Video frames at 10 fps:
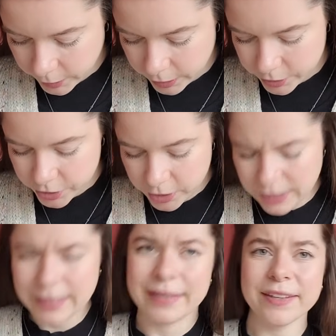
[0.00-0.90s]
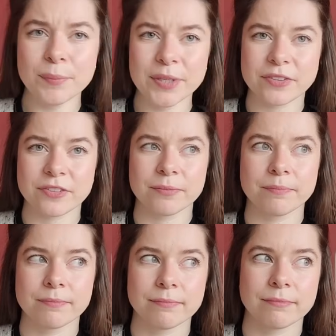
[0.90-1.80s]
is a little bit
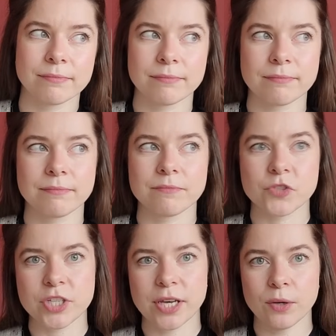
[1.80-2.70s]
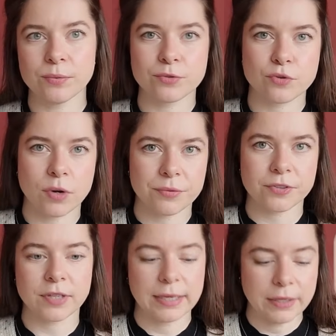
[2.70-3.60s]

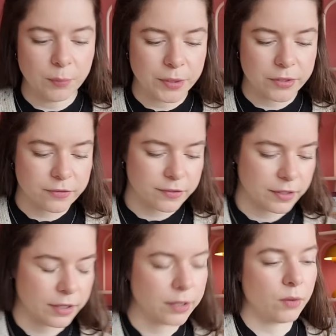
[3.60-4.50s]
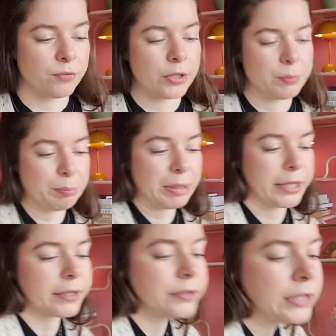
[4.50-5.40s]
self-drafted, a little bit of a
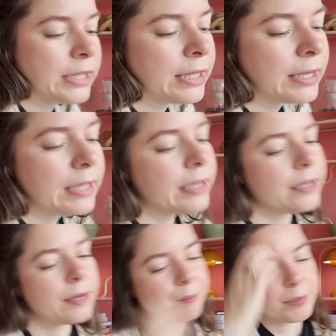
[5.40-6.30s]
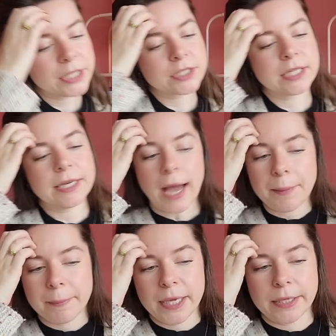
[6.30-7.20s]
pattern. Basically,
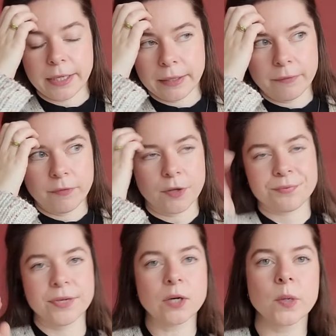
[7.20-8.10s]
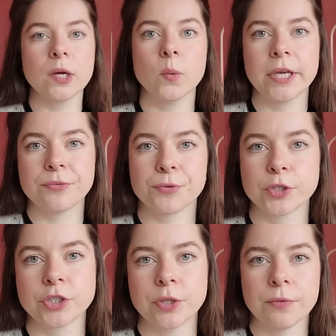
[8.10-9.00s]
I'm making a fingering weight
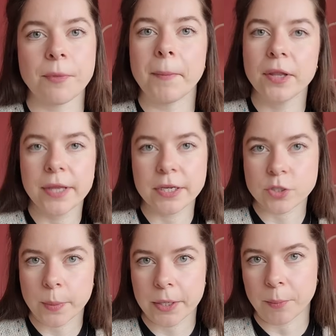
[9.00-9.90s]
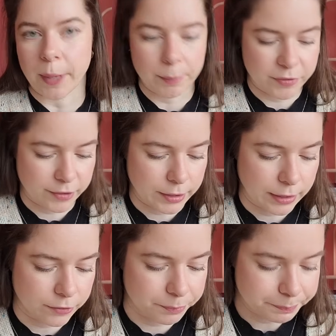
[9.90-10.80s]
version of the Monday sweater by
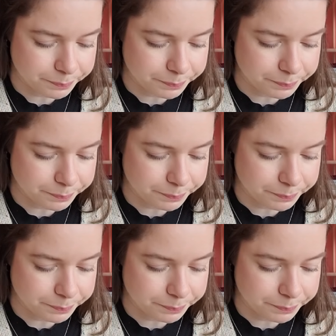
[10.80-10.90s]
Petiteknit.